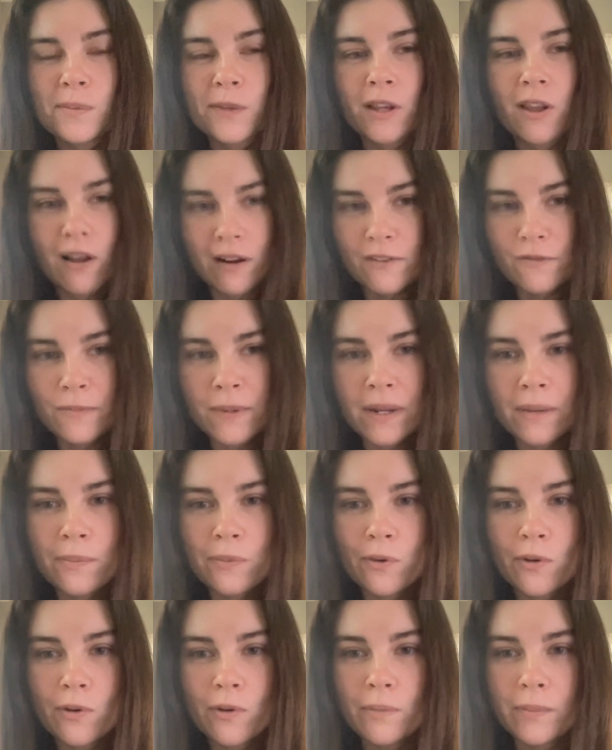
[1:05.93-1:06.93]
a lot of
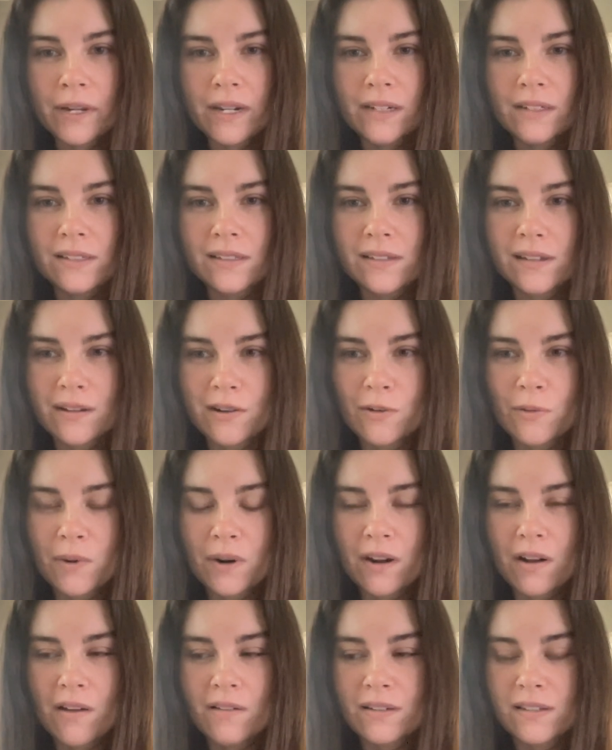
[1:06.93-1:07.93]
people because I don't want
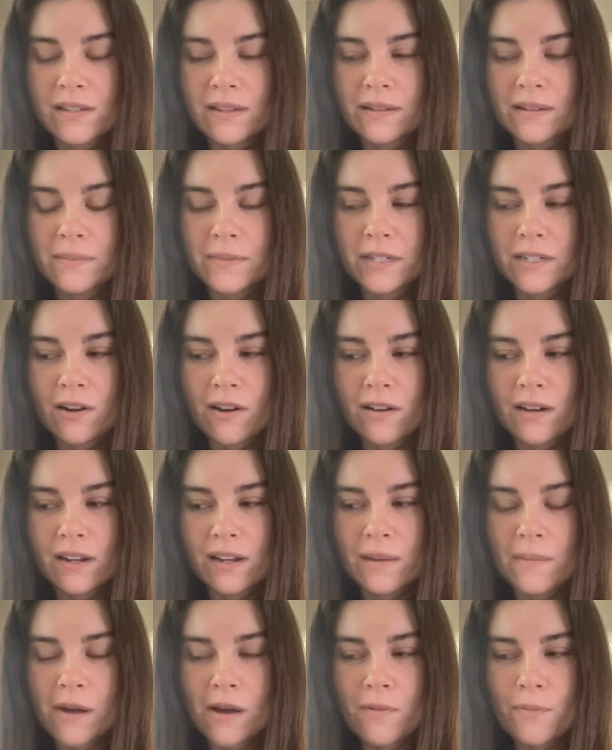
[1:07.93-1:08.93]
to constantly be
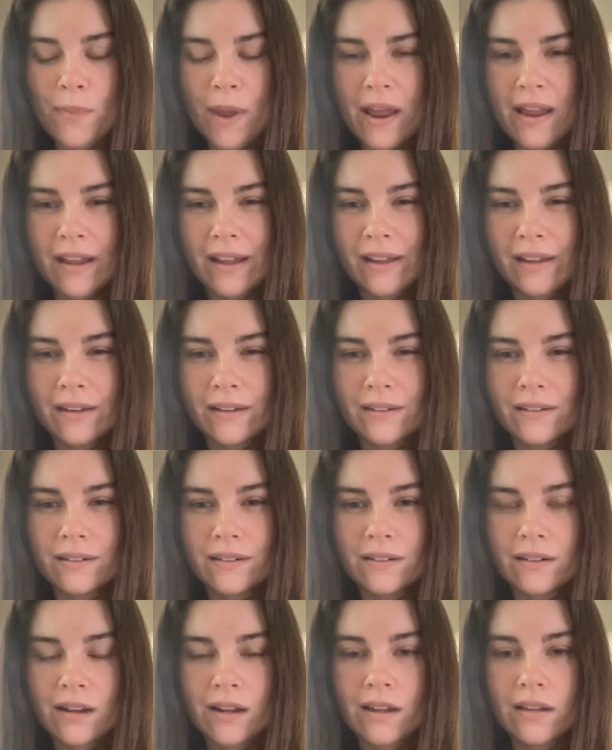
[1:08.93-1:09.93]
talking about pain
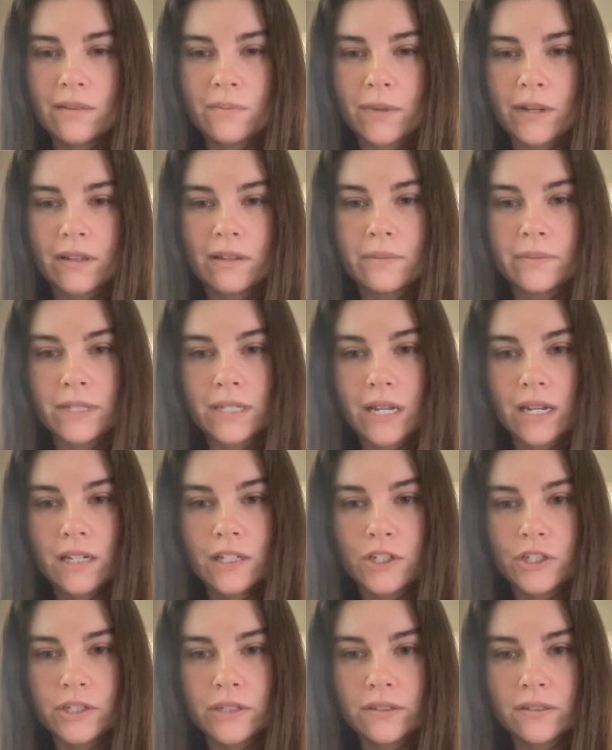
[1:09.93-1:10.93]
and my
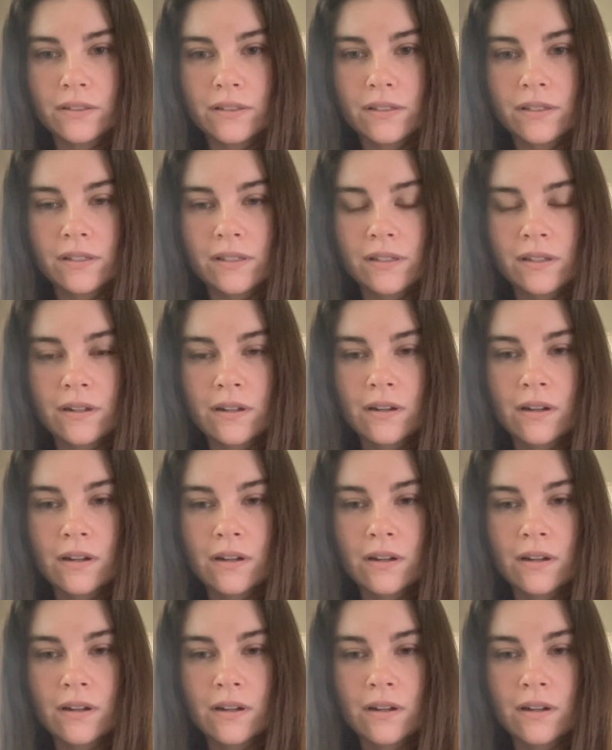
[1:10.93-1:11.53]
limitations.